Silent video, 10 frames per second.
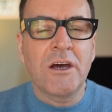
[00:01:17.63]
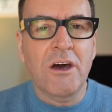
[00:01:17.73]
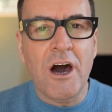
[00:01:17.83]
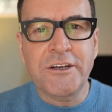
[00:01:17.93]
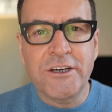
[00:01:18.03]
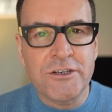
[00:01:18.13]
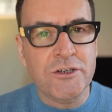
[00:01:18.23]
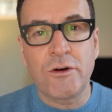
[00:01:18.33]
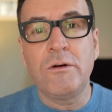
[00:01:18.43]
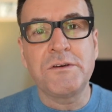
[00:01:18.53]
God
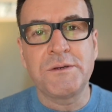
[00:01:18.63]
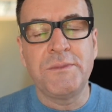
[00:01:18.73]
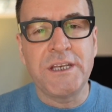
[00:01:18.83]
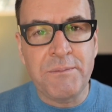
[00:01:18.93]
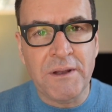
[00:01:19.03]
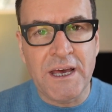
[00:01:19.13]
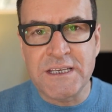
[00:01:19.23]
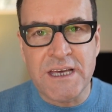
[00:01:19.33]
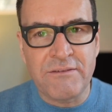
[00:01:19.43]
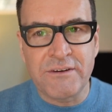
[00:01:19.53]
controls and
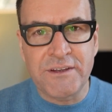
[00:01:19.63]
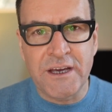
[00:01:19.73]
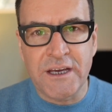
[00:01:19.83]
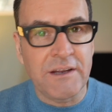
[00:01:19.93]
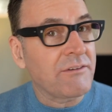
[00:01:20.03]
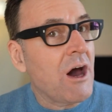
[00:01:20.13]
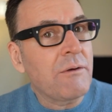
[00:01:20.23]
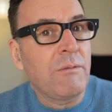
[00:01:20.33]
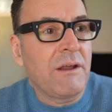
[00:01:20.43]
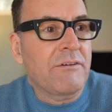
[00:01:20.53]
manipulates everything. And if
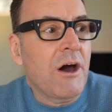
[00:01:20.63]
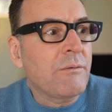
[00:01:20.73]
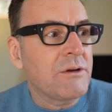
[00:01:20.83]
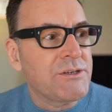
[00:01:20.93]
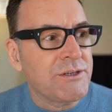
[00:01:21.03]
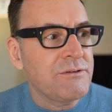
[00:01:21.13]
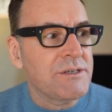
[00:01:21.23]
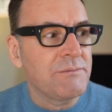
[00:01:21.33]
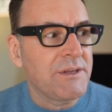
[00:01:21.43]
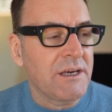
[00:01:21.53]
God wants to do
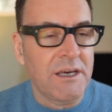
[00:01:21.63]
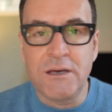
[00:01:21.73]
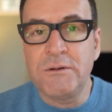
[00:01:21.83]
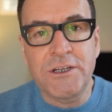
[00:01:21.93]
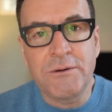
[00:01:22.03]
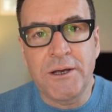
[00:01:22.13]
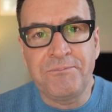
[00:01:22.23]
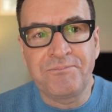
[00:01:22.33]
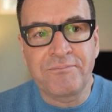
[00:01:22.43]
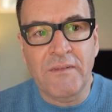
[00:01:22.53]
something, he will do
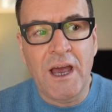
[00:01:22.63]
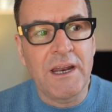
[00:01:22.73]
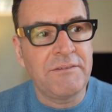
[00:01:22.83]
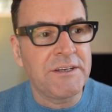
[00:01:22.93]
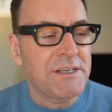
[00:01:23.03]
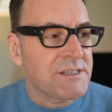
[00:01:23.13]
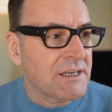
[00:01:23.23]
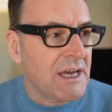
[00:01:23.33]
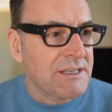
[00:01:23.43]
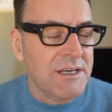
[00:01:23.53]
it. And if it
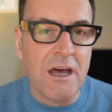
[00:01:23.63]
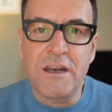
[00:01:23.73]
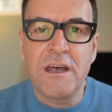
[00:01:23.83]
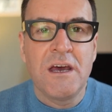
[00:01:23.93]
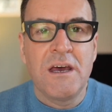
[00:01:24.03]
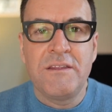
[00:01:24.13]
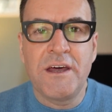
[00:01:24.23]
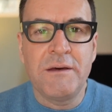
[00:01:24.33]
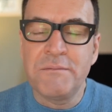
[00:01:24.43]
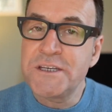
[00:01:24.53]
doesn't get done,
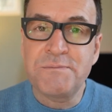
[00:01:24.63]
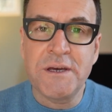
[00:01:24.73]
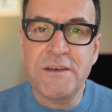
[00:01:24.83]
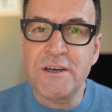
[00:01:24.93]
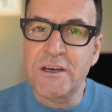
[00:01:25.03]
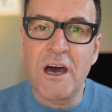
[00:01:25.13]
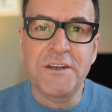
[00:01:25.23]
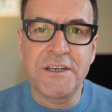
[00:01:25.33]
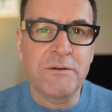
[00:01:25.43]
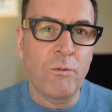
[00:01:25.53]
then it must be that
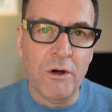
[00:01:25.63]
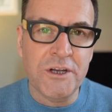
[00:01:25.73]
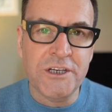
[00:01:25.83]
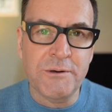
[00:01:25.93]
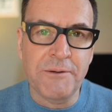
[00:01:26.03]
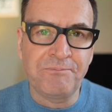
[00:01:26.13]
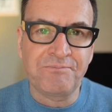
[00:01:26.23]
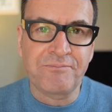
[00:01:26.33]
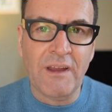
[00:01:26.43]
God didn't want to do it.